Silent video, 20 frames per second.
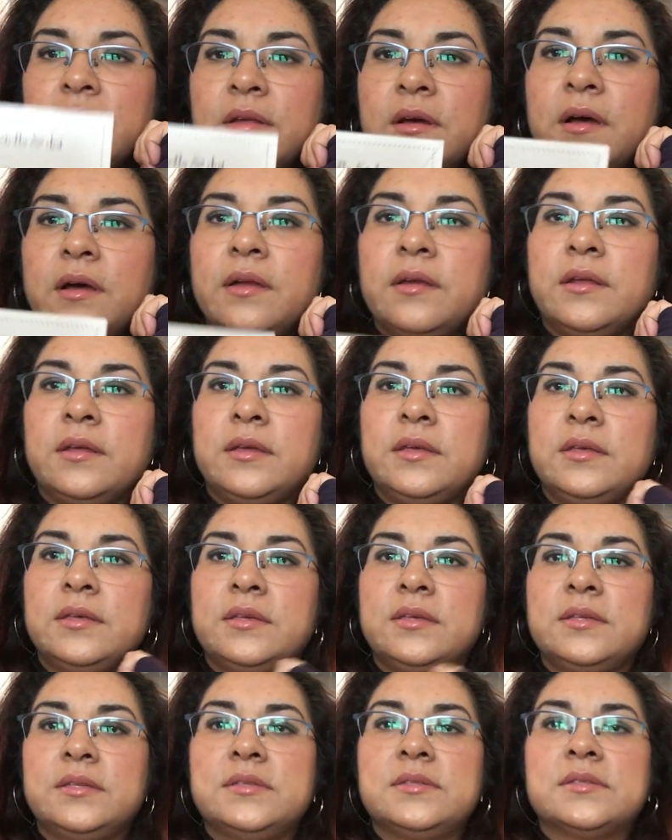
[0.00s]
and Dot
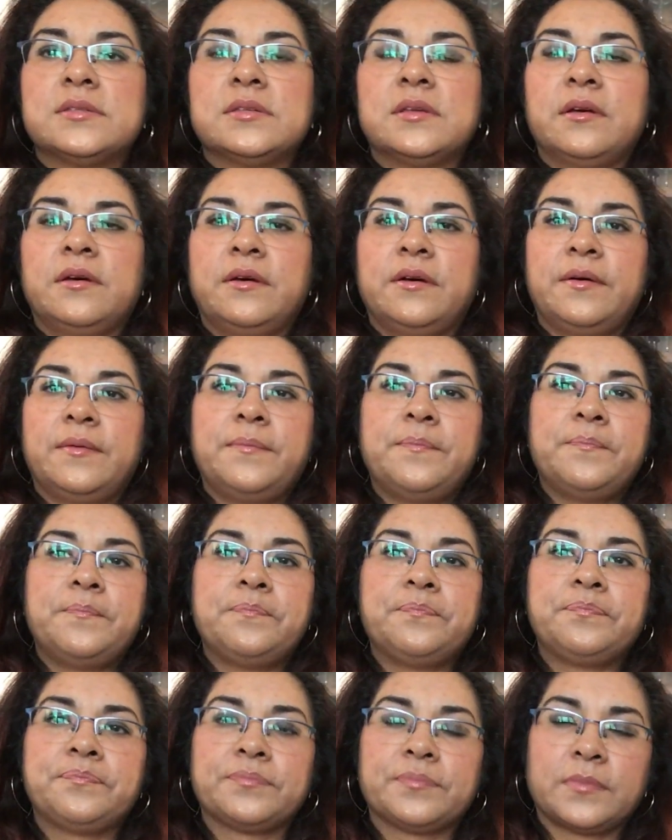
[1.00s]
is,
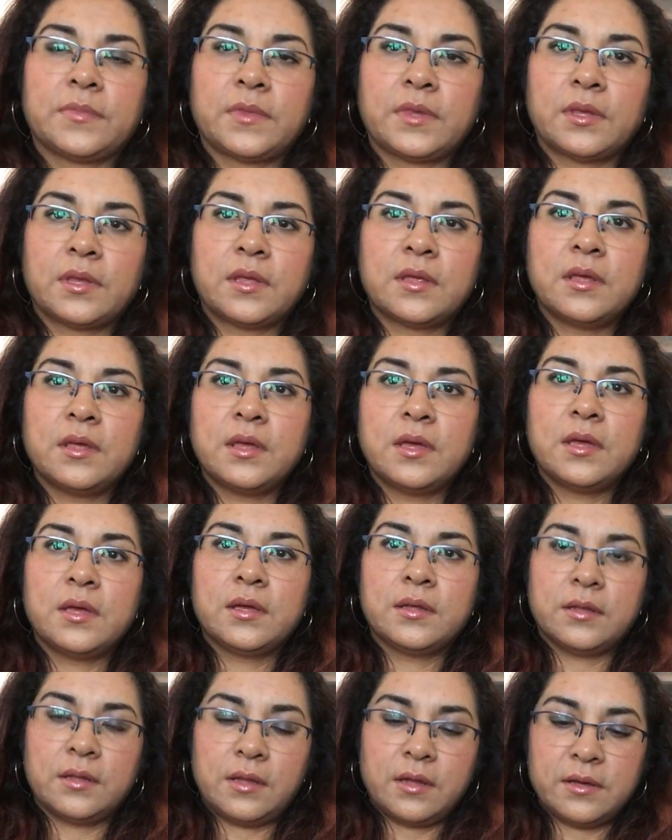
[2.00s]
um,
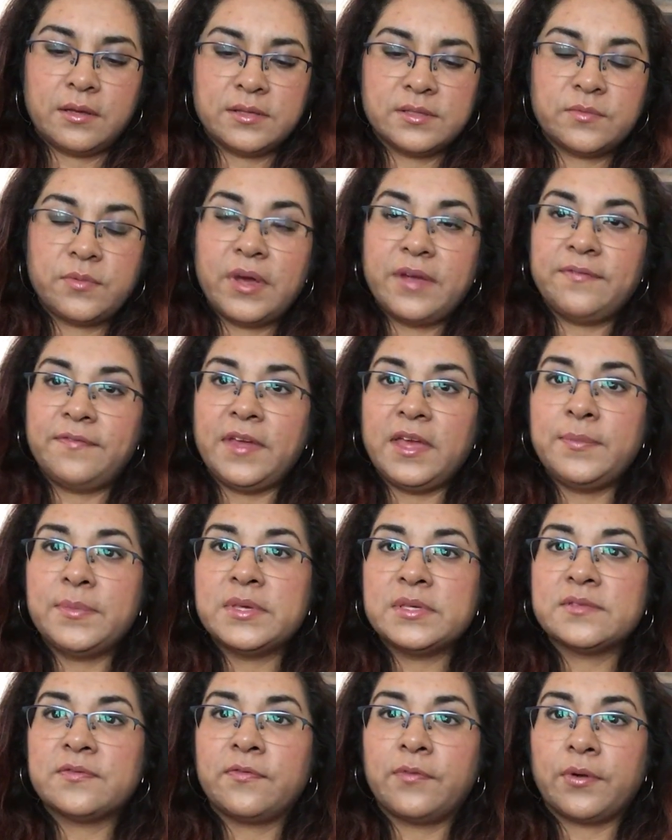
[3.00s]
is quite
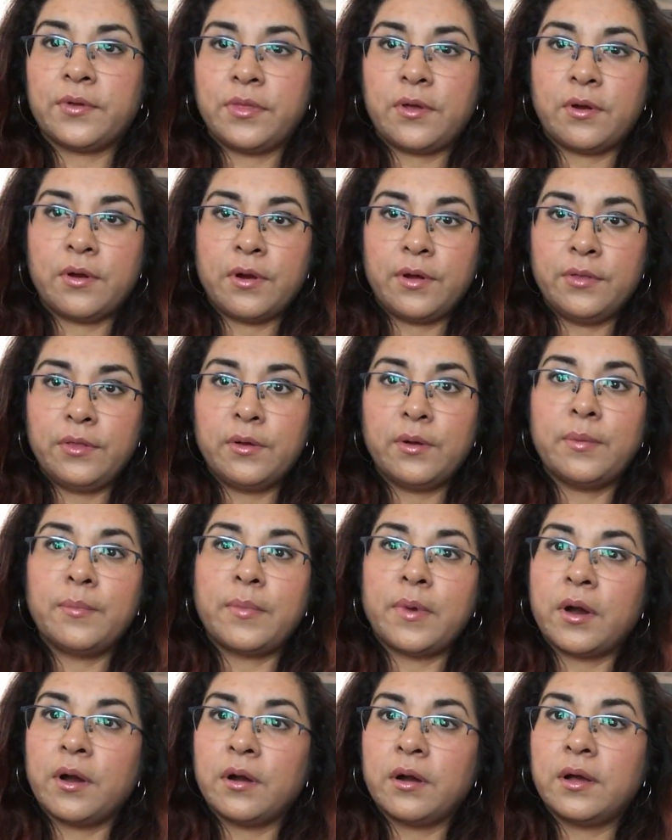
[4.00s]
famous for their On the
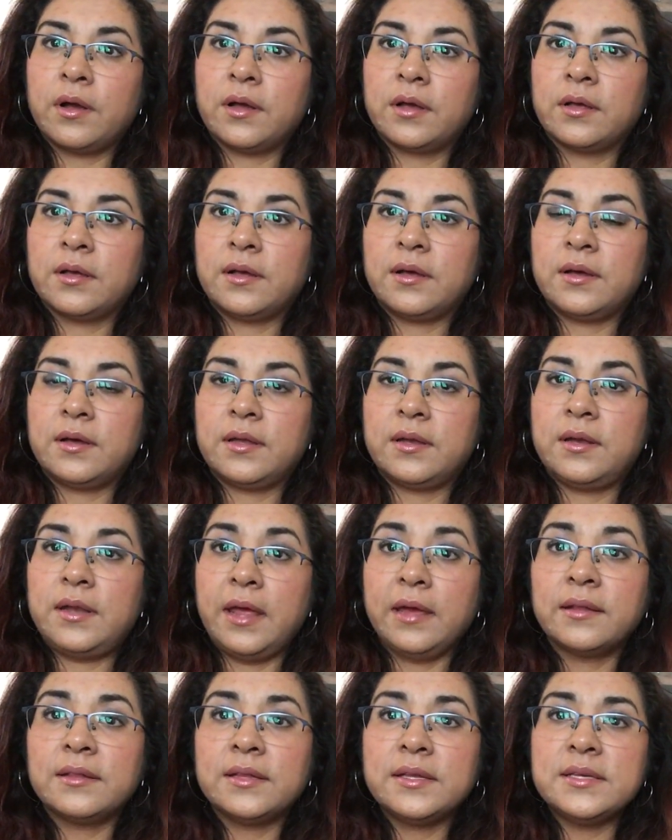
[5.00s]
Mark uh,
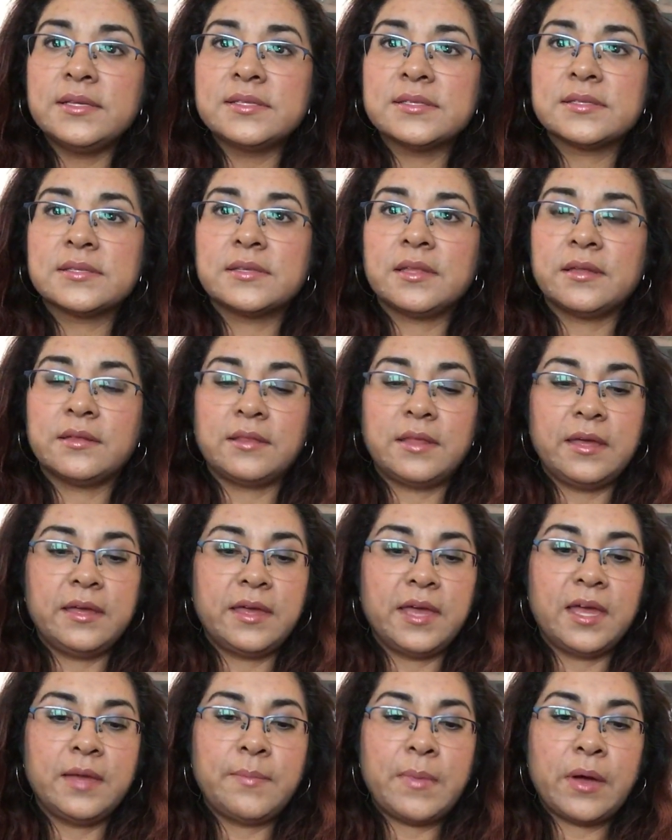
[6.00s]
necklace that they
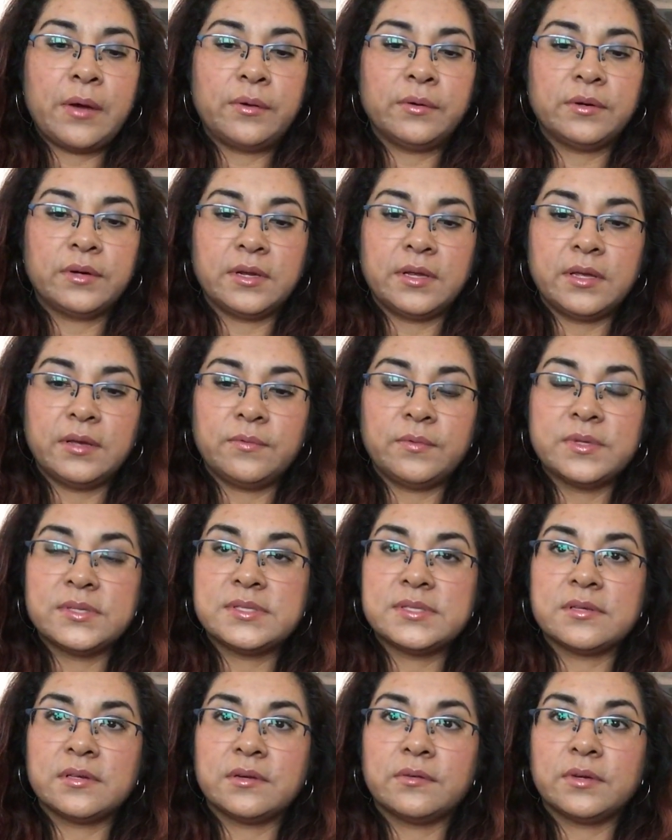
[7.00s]
came out. It
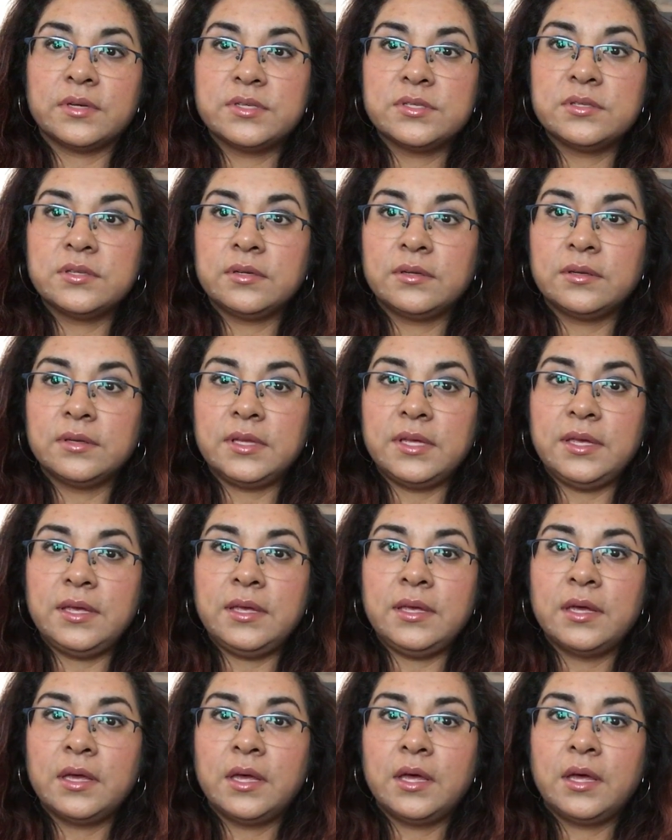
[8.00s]
was
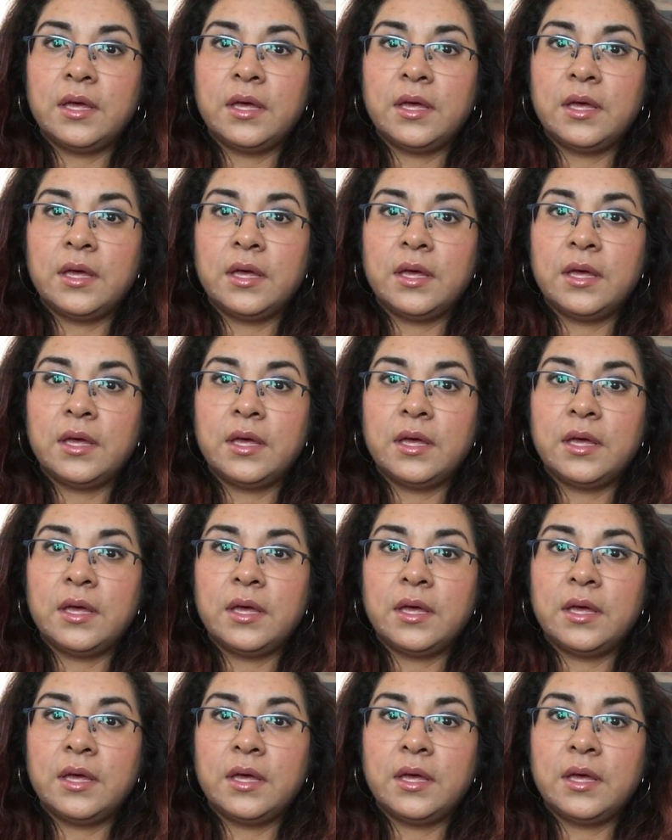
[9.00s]
originally